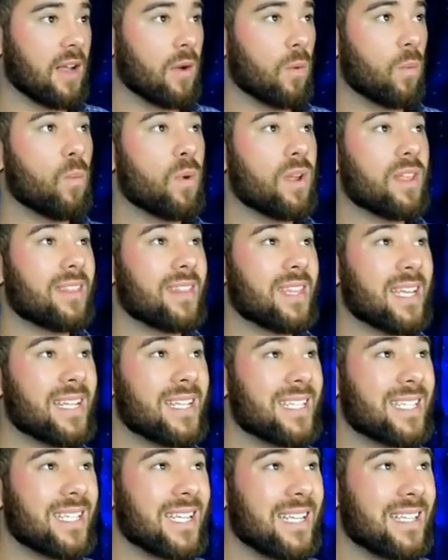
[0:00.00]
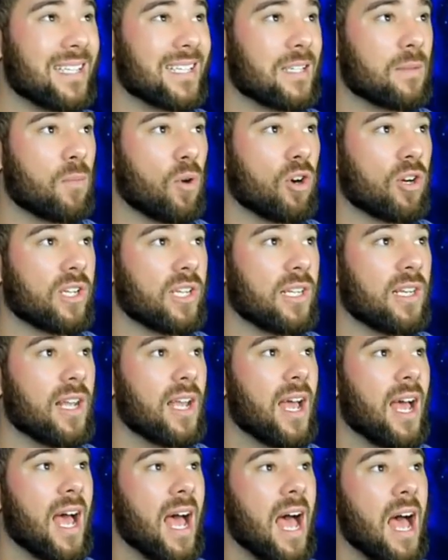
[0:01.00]
We then see this market
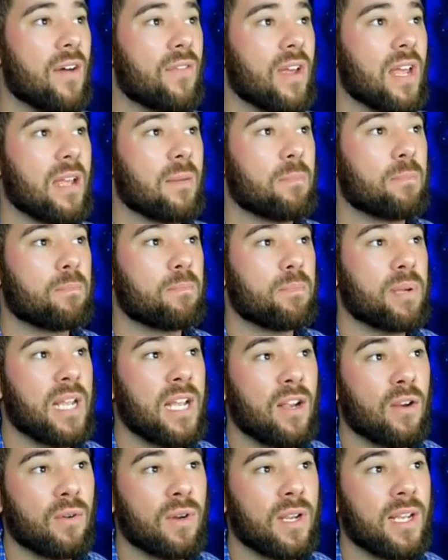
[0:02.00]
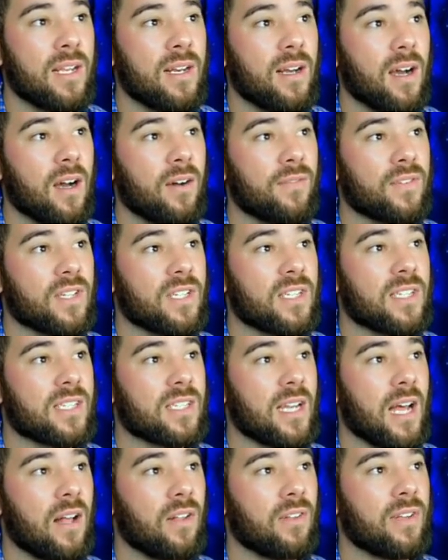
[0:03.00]
have a period of
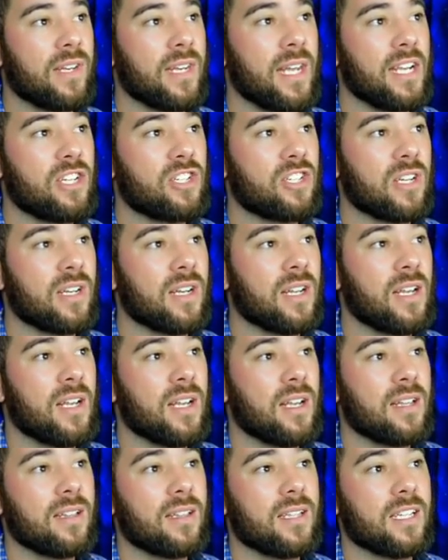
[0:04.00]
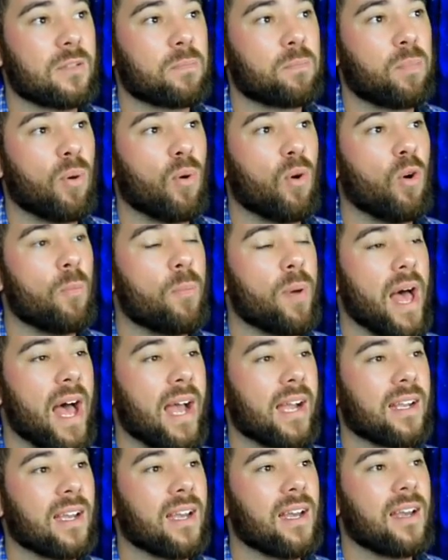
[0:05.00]
consolidation, this
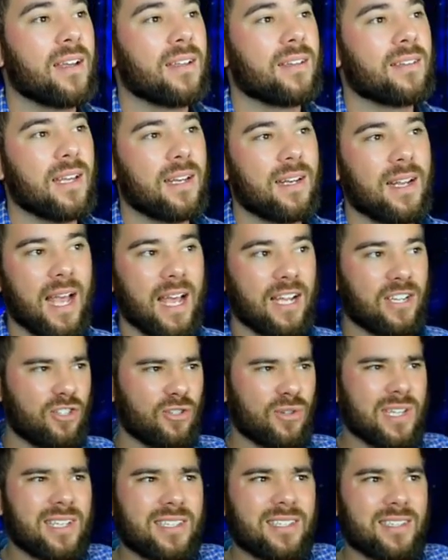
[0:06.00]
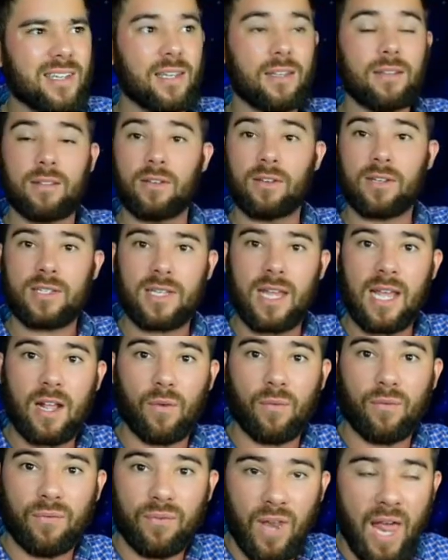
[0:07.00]
pullback that, as you can see, looks like a
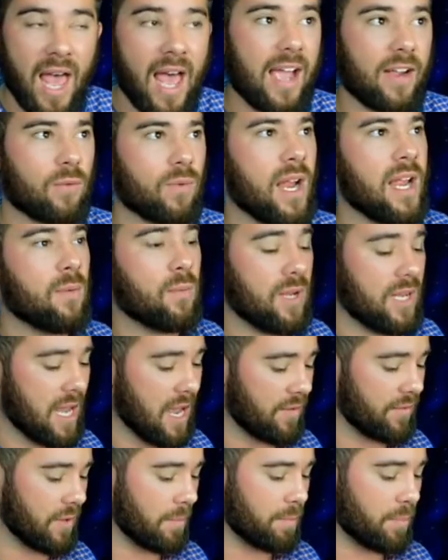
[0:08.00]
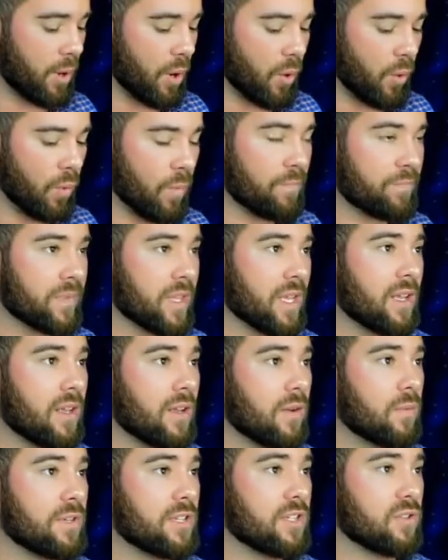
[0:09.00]
flag, right? We have the pull,
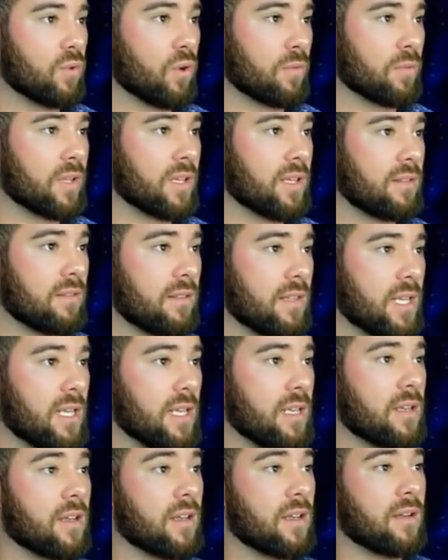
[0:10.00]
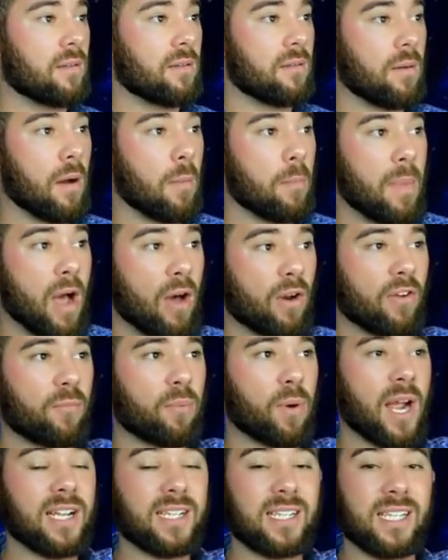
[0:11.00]
which is normally the amount of
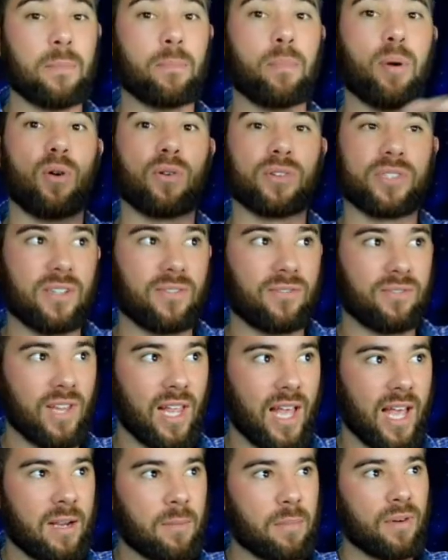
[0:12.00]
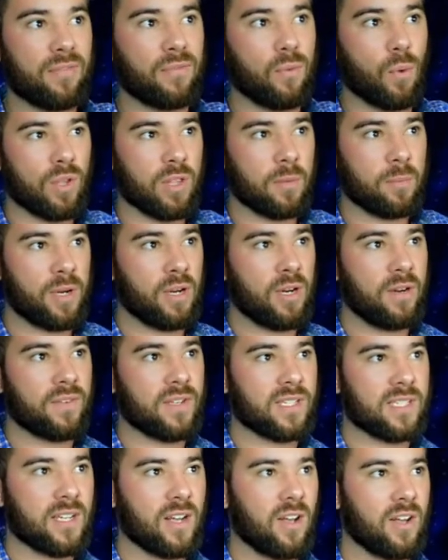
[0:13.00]
price, the impulsive leg before the period of
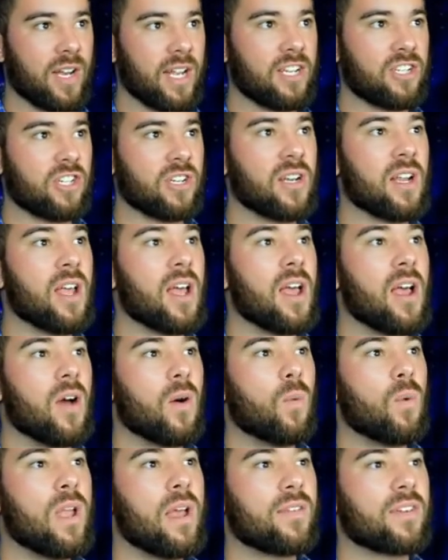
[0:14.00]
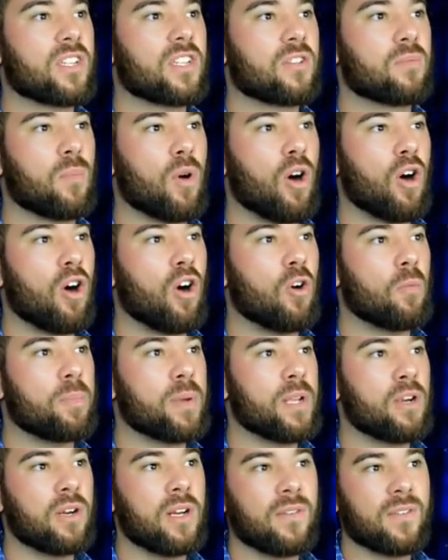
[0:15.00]
consolidation. We have a small
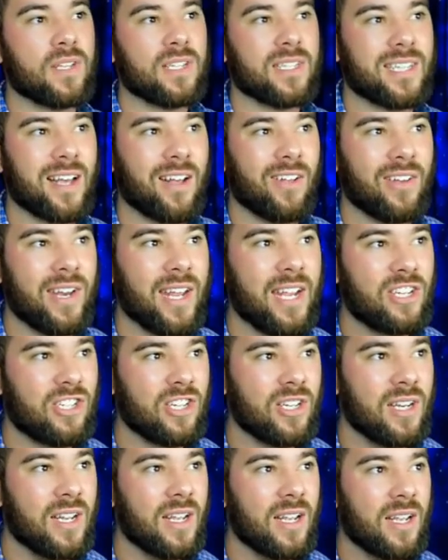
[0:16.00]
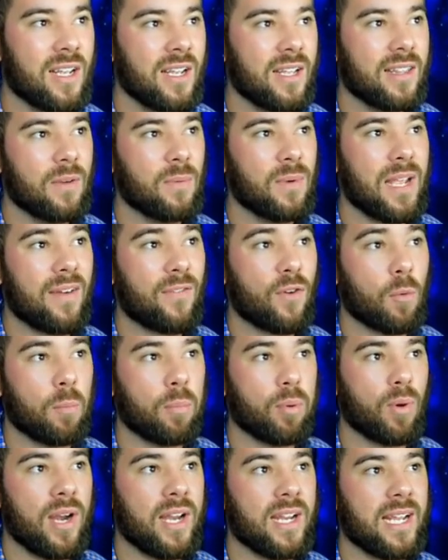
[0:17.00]
period of consolidation, then we have our
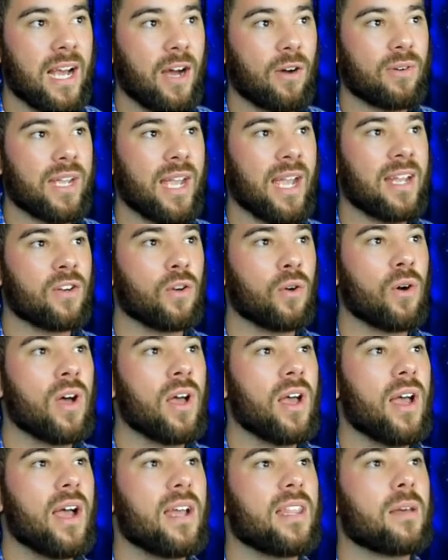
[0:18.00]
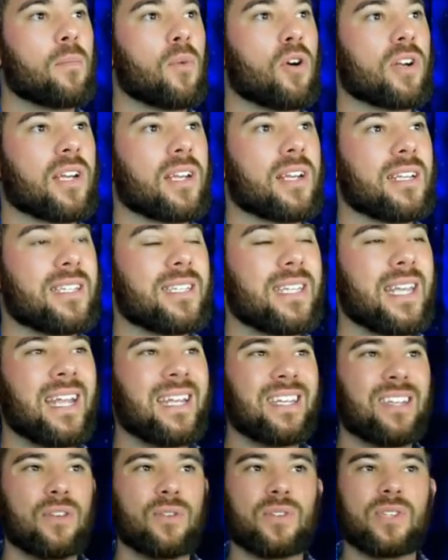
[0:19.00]
breakout candle, and the market
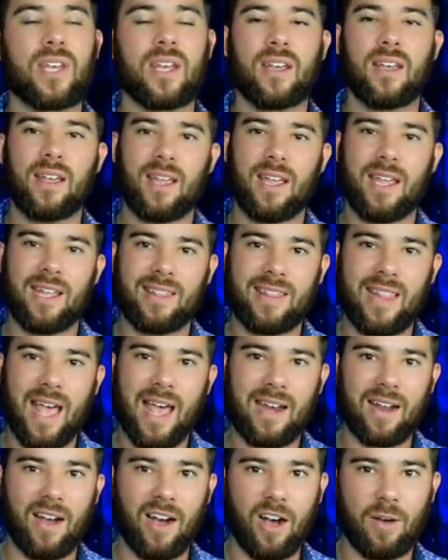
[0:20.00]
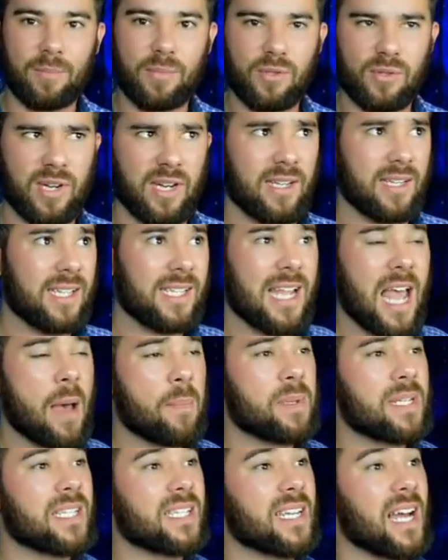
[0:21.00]
continues in that uptrend. This
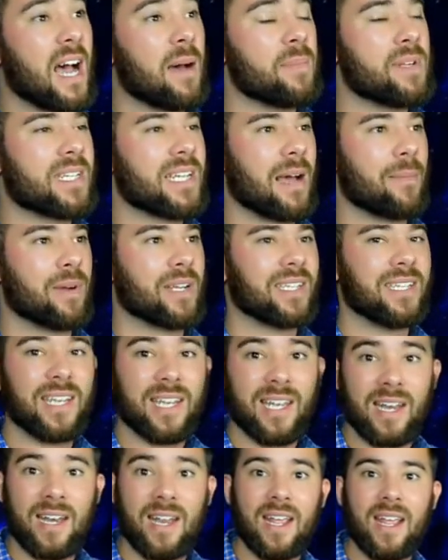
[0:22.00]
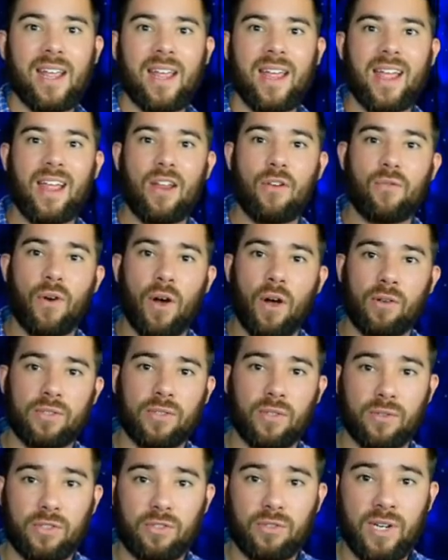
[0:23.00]
happens time and time again in
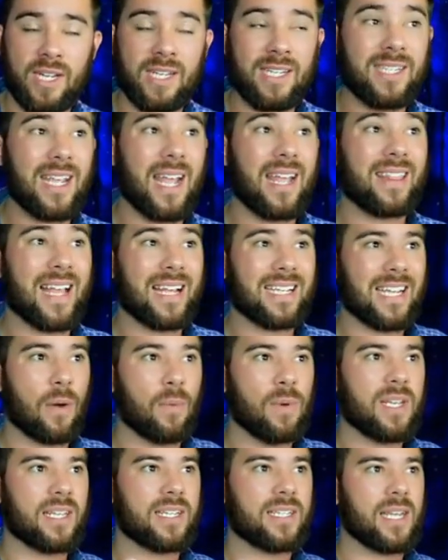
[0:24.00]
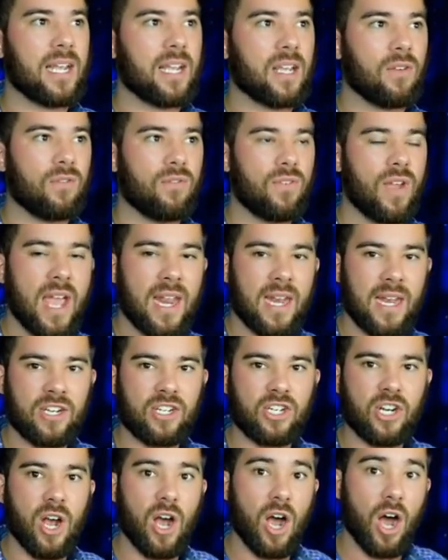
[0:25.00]
volatile trends, and that's how we can take
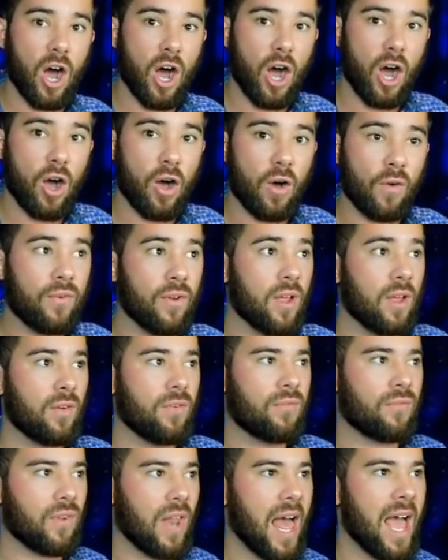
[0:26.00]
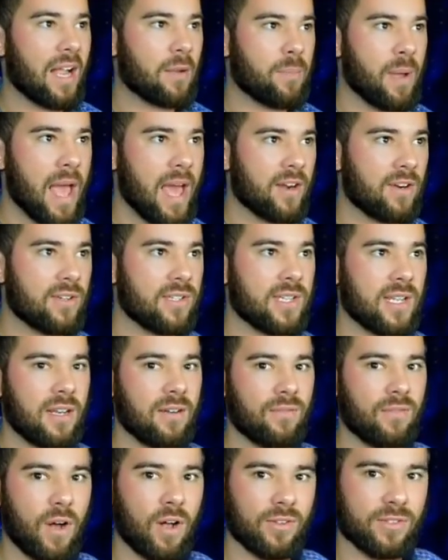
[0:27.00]
advantage of flag patterns in
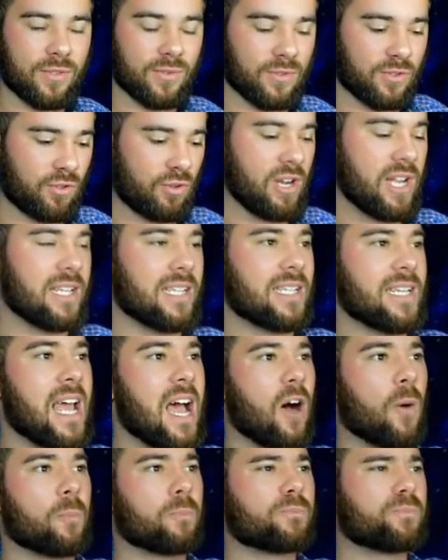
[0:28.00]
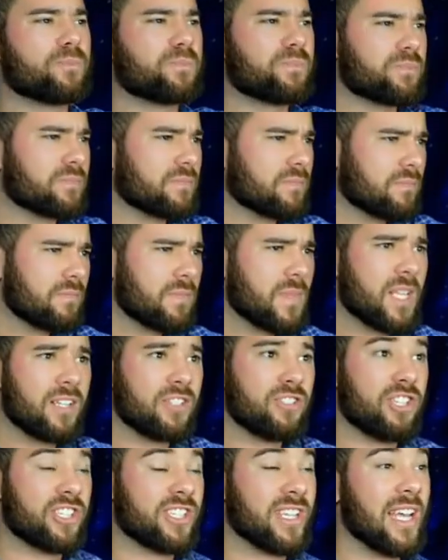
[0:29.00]
volatile trends. Now,
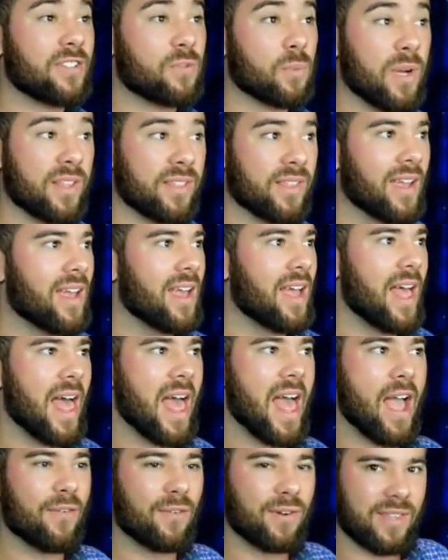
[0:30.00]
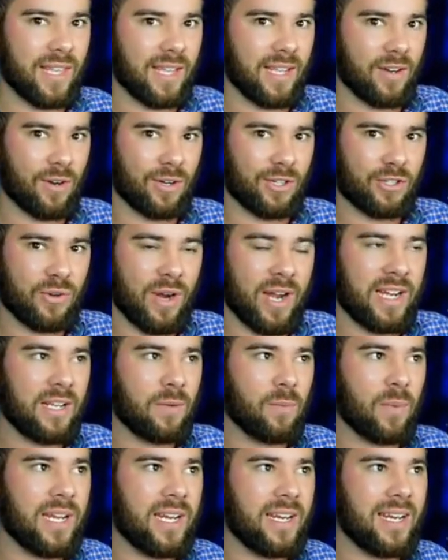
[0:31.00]
just as with everything in our trading,
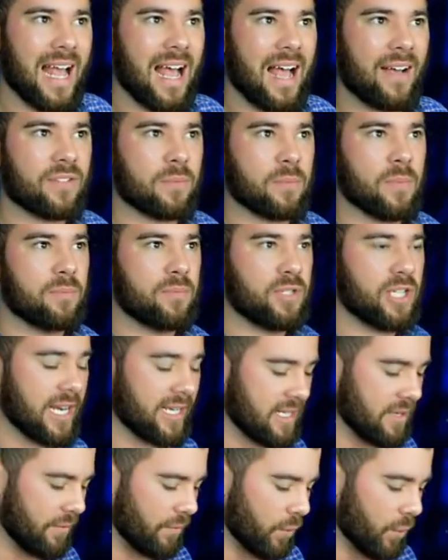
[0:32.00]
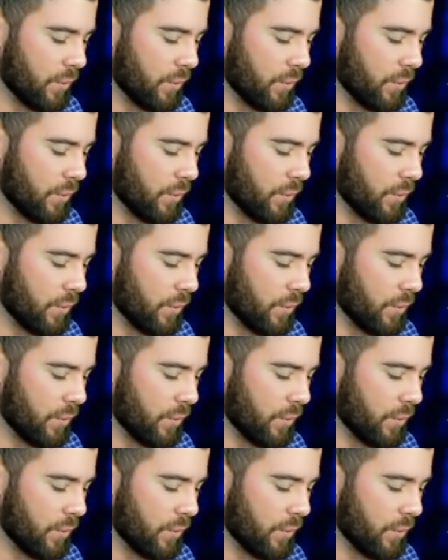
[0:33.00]
we need to have some objective rules